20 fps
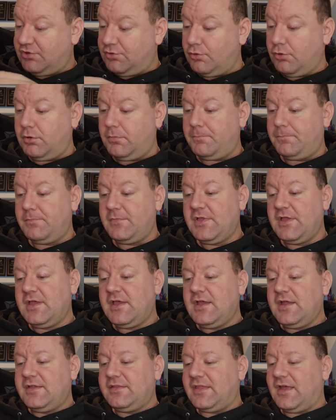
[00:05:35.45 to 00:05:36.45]
Cool.
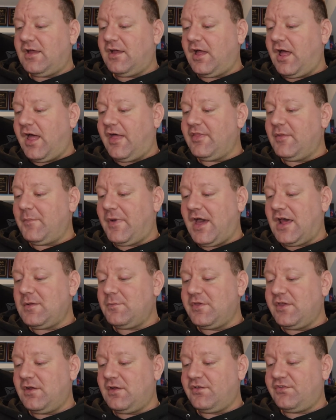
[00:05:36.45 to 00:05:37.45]
Now, on the
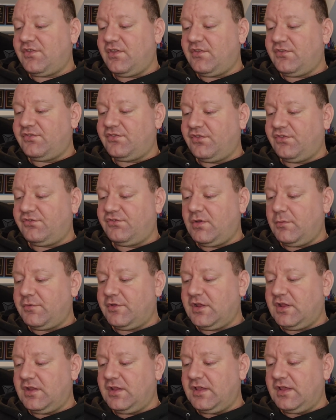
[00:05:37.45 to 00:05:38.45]
bottom here, it says
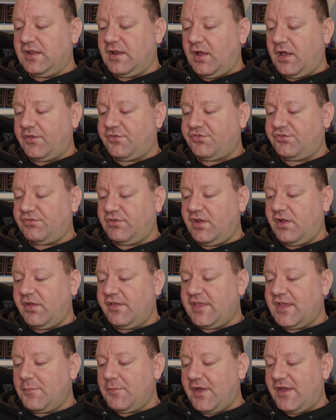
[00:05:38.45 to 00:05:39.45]
distributed in
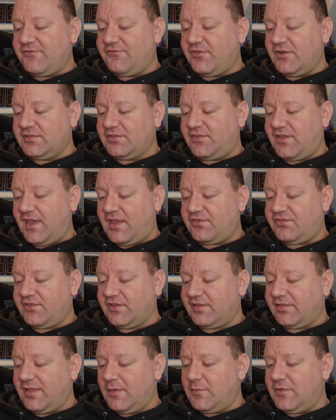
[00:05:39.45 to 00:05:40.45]
Australia by
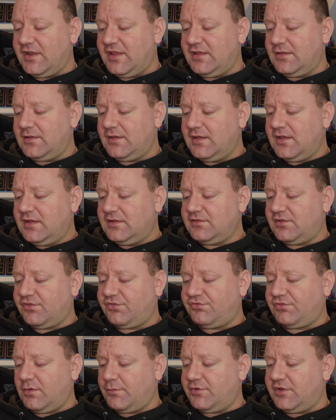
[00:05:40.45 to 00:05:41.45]
Funtastic Limited,
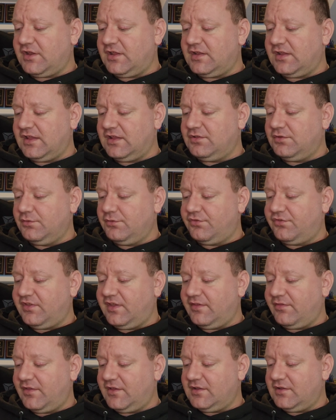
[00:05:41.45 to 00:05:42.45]
distributed in New
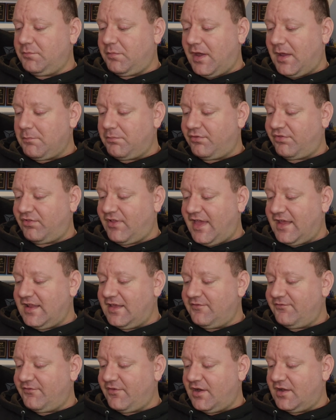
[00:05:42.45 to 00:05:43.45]
Zealand by
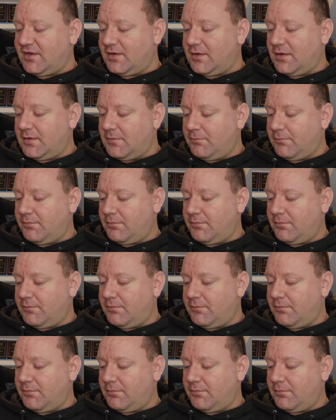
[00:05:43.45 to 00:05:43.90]
Planet Fun